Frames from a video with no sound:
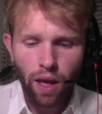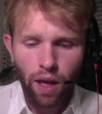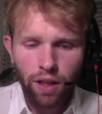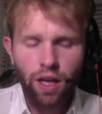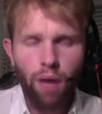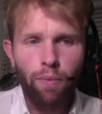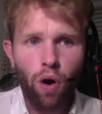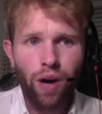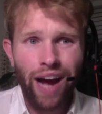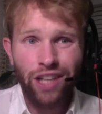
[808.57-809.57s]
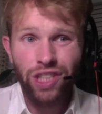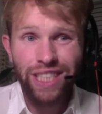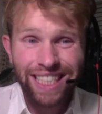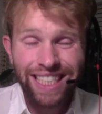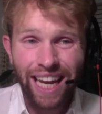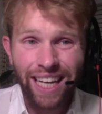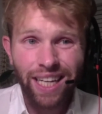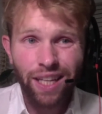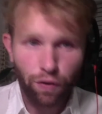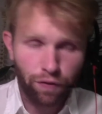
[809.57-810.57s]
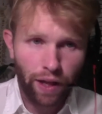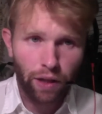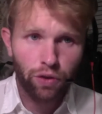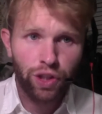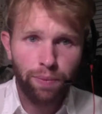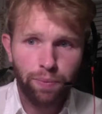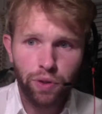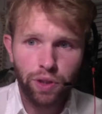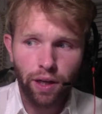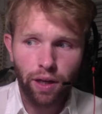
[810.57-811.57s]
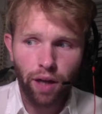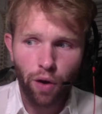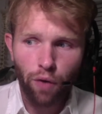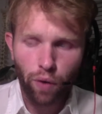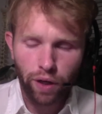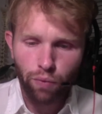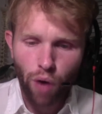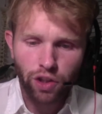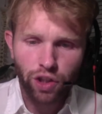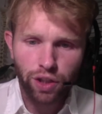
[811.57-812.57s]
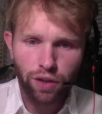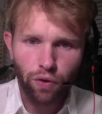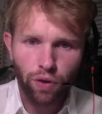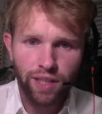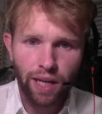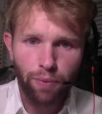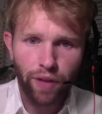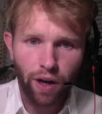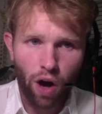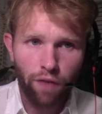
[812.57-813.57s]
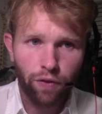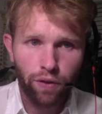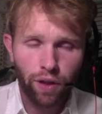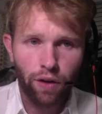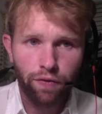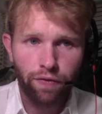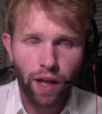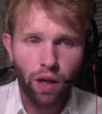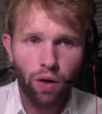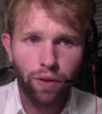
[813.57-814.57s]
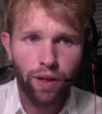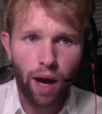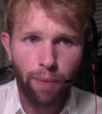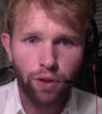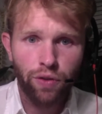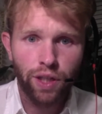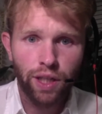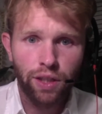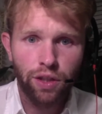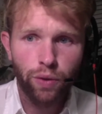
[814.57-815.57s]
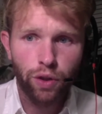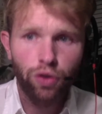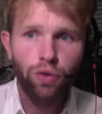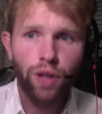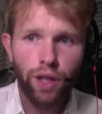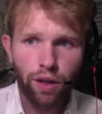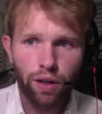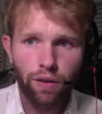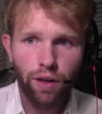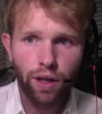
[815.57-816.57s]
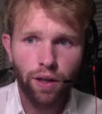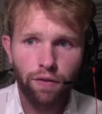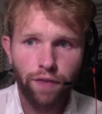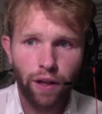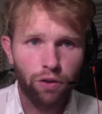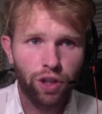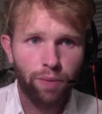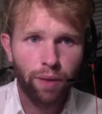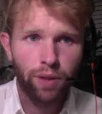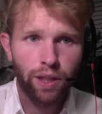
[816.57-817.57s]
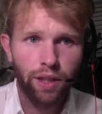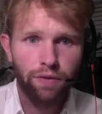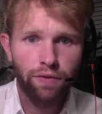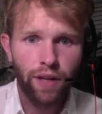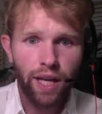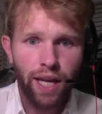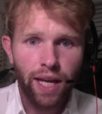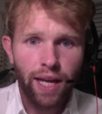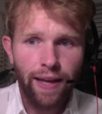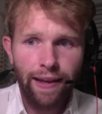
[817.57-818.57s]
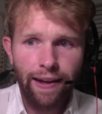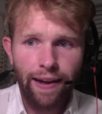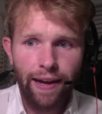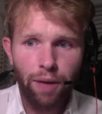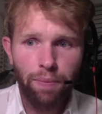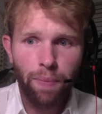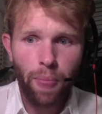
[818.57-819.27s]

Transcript: Some are actually extending their fellowships. I know of one in Rochester, for example, that offered their fellow the opportunity to do a 2-year fellowship, I believe. But